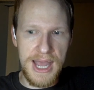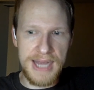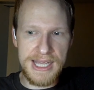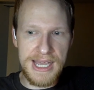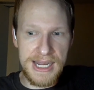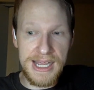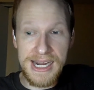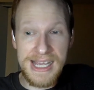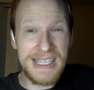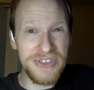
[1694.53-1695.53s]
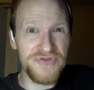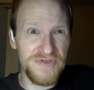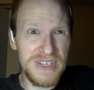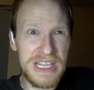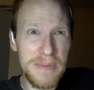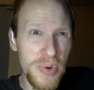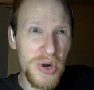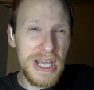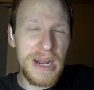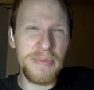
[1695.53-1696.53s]
And it is really
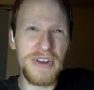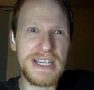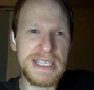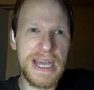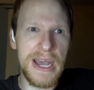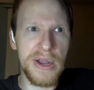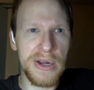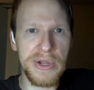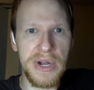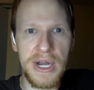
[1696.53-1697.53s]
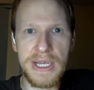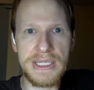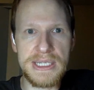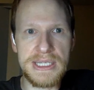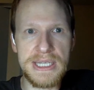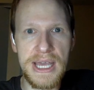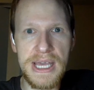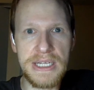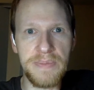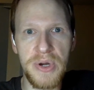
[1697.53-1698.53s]
putting a price tag on your audience to
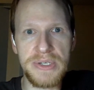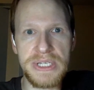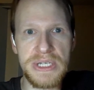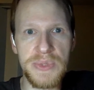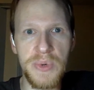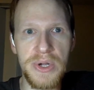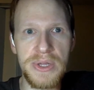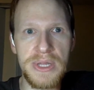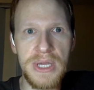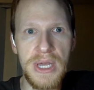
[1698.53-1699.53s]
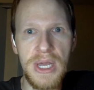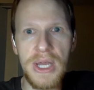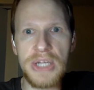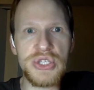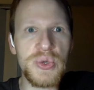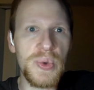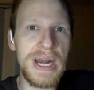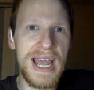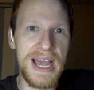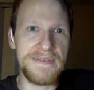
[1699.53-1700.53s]
say each person is worth
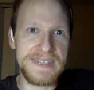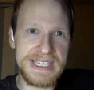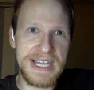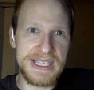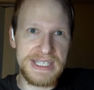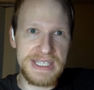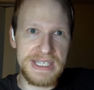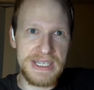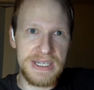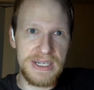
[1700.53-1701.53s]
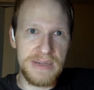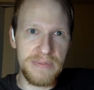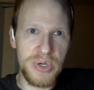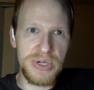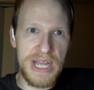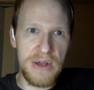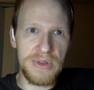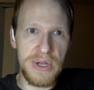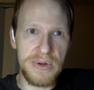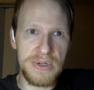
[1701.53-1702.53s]
2.5 cents per
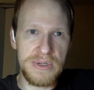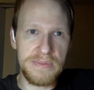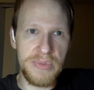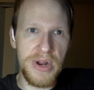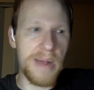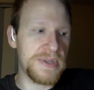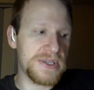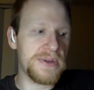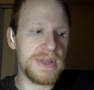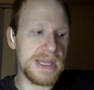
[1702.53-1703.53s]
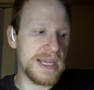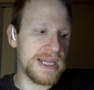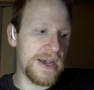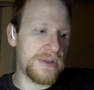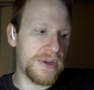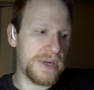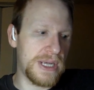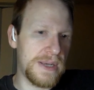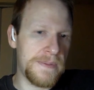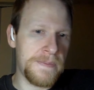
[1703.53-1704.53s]
download, per episode that they download.